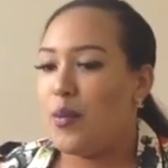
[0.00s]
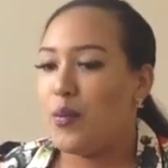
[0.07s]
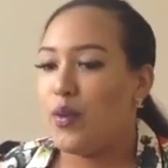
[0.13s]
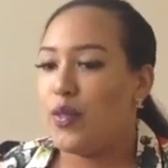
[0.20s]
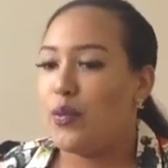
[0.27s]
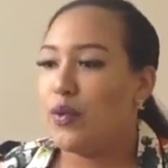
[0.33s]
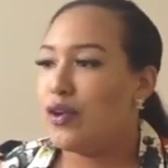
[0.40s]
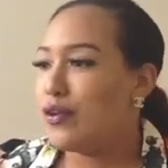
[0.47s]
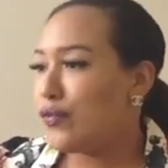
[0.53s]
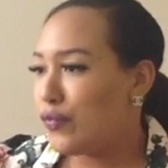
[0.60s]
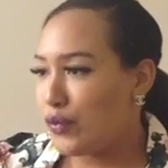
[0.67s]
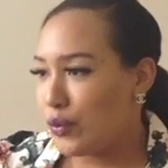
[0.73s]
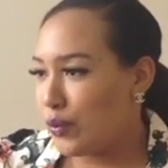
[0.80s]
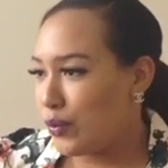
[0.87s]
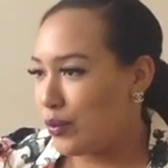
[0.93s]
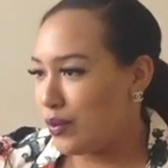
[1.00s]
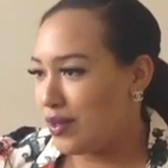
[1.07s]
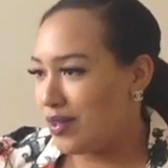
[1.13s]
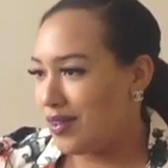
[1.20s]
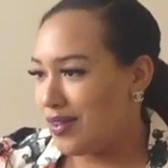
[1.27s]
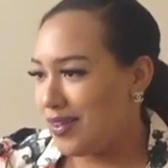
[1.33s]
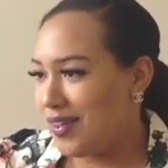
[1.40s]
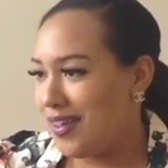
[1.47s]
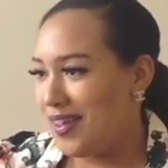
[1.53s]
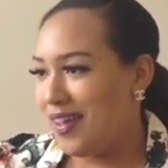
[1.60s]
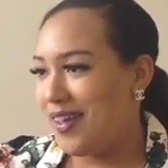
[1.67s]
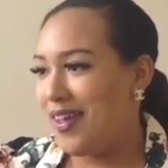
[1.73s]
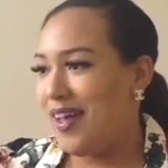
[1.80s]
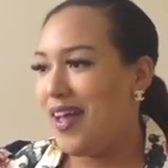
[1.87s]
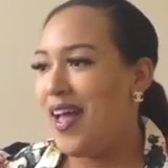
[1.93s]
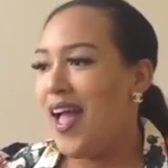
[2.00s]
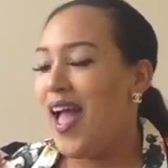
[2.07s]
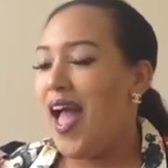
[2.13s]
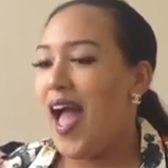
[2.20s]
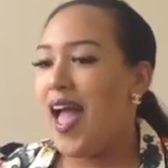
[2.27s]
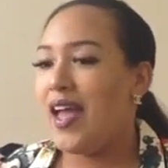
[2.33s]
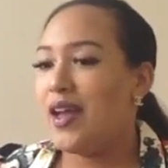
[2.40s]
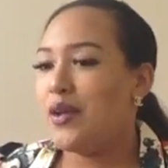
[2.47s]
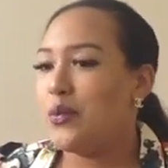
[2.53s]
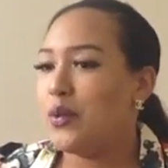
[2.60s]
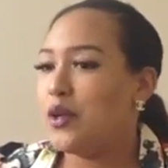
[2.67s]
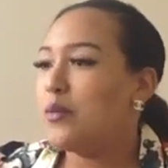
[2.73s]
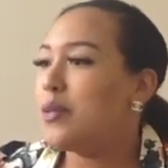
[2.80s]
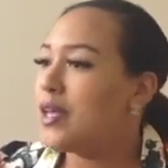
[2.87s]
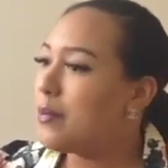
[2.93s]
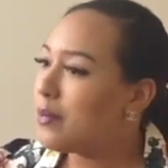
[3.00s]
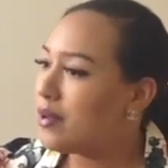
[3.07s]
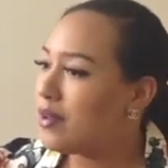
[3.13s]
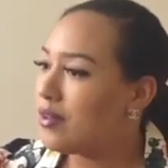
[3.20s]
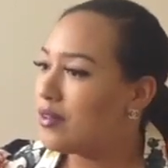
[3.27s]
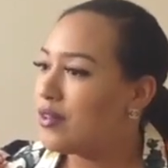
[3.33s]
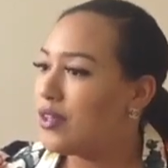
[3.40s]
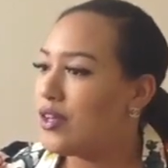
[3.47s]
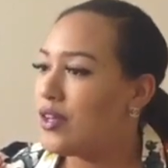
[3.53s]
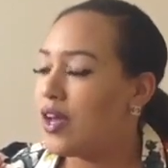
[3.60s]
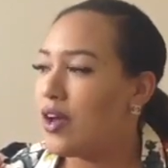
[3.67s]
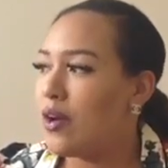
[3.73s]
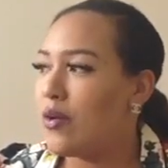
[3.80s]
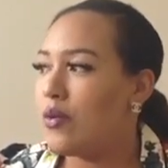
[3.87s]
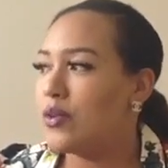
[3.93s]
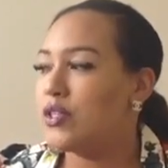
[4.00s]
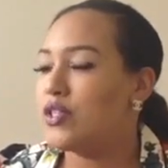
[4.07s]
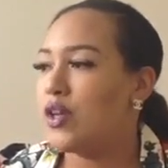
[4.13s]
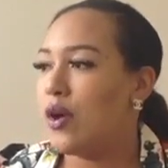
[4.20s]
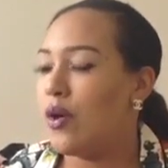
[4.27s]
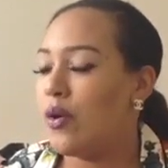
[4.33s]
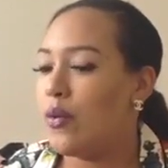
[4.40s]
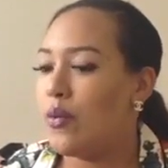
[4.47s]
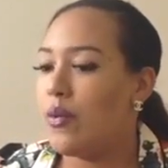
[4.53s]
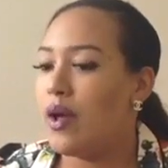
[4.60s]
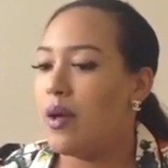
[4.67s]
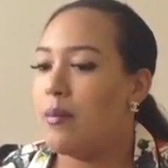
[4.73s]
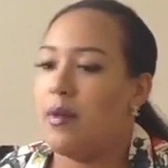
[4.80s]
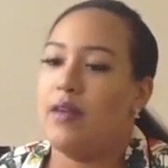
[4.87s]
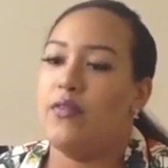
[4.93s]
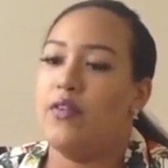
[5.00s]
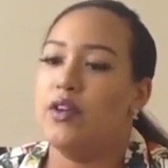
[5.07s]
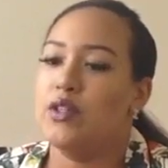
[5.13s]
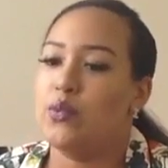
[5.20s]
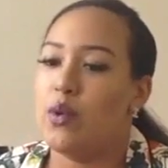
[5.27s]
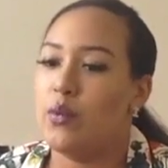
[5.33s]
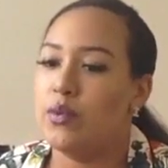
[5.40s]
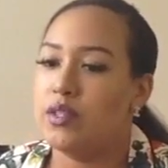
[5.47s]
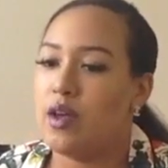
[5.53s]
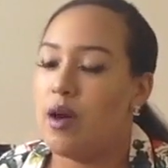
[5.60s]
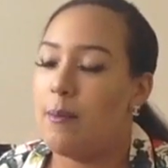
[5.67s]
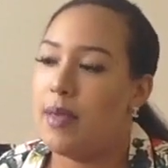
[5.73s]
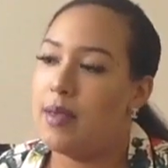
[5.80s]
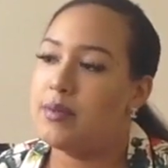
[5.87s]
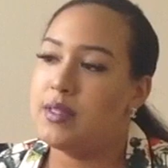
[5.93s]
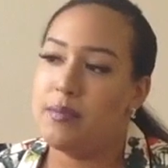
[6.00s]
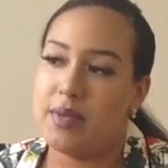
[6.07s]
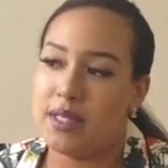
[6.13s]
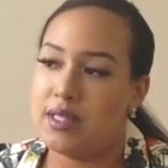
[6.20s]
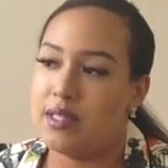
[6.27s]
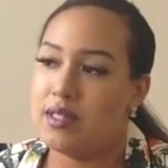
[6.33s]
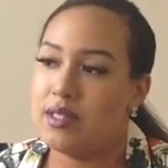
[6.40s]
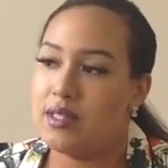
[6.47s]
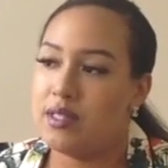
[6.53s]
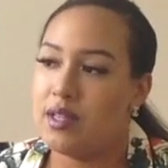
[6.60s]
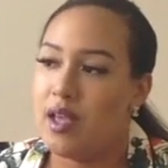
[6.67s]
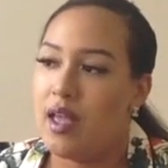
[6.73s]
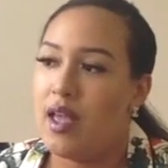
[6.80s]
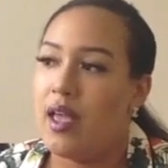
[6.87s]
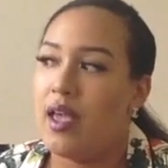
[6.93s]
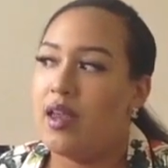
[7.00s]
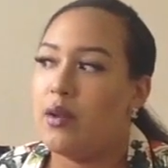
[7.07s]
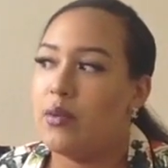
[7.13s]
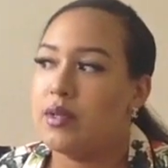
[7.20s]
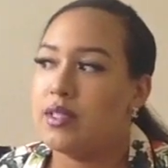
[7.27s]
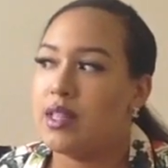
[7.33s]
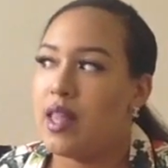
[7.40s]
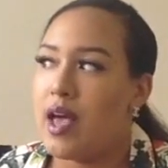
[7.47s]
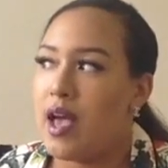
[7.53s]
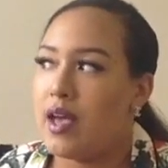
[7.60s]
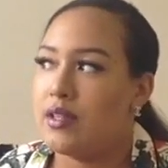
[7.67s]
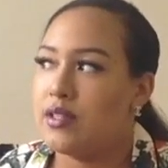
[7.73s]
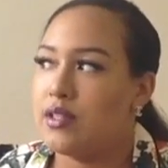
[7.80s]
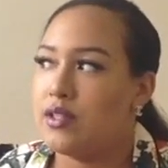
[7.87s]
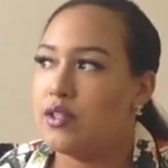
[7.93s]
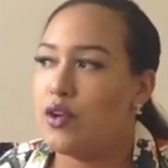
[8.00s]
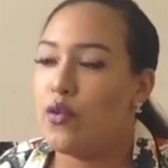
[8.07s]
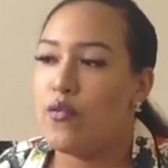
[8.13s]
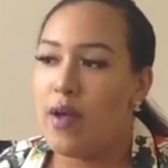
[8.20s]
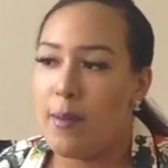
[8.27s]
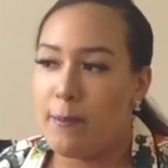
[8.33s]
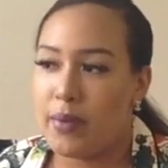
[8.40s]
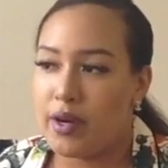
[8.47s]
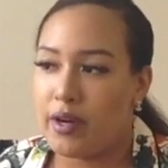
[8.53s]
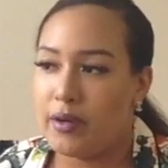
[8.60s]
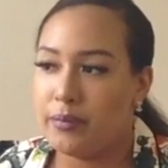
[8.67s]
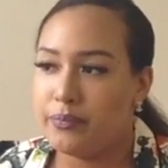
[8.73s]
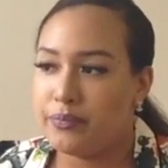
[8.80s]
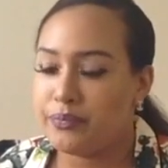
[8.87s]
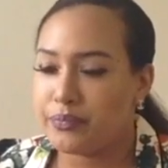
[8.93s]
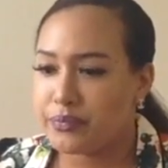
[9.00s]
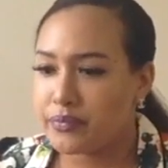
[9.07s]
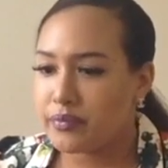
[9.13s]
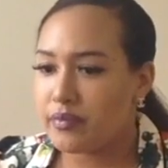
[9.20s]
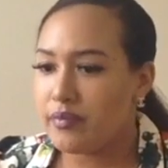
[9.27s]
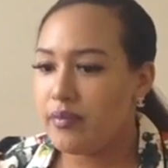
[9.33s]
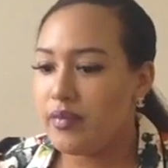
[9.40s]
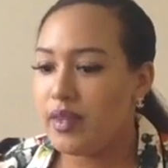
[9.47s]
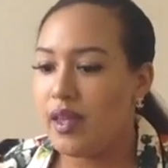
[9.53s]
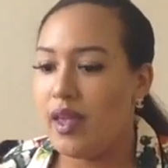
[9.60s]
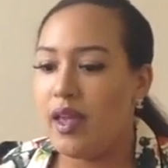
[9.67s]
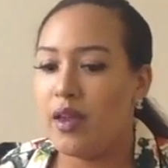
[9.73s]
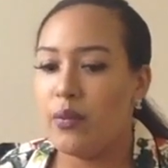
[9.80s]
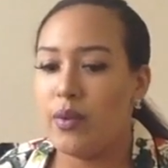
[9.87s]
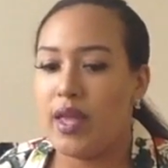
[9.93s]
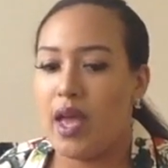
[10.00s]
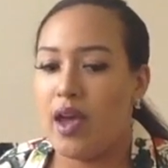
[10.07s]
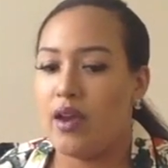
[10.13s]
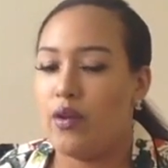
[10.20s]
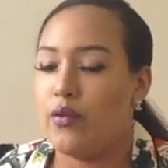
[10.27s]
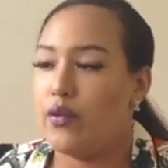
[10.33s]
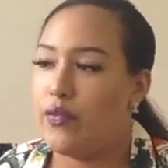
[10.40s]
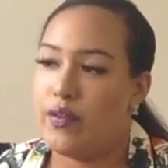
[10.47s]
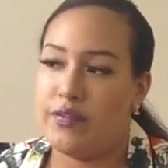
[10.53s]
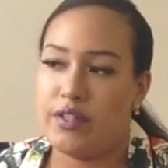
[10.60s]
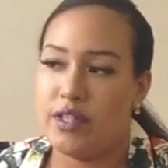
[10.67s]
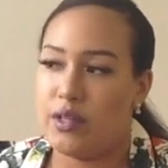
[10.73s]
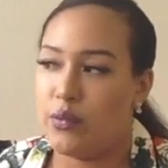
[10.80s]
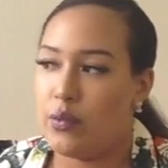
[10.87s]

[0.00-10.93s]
with real food and real people, So my first one was called Babes in Business, and it was last November. And we had over 50